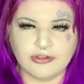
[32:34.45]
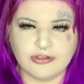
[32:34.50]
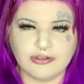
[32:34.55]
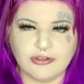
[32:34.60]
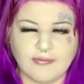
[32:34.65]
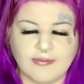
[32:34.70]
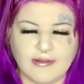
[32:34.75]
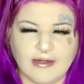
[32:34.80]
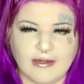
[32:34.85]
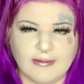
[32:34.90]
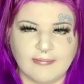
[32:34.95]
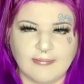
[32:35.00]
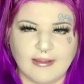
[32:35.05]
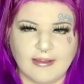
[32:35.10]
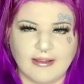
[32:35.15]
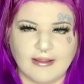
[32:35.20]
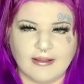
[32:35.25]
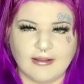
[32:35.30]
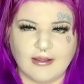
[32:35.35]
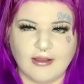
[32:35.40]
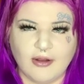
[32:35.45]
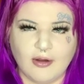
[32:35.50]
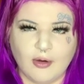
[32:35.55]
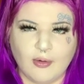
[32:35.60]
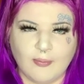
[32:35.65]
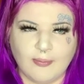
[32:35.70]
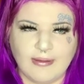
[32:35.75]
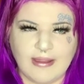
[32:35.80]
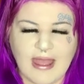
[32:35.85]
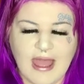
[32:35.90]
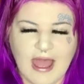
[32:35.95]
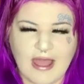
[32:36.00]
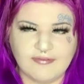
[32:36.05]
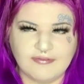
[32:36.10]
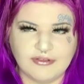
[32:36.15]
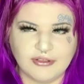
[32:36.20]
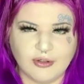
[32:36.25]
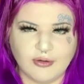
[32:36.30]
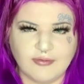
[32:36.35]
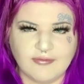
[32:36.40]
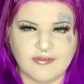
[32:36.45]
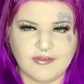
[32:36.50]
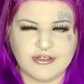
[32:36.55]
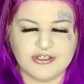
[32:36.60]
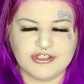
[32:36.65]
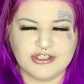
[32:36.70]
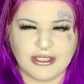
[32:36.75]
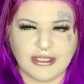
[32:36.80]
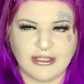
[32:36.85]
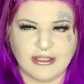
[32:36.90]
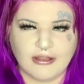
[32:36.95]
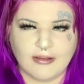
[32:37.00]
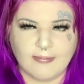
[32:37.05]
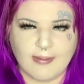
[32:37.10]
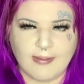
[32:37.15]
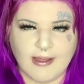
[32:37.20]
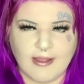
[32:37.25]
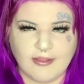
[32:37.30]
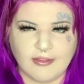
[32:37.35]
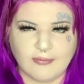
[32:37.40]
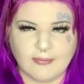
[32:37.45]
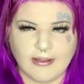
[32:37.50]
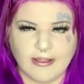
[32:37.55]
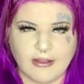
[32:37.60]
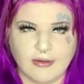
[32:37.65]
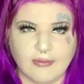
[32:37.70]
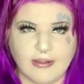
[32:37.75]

So then I'm like, oh, we have to go to the jail, by the way.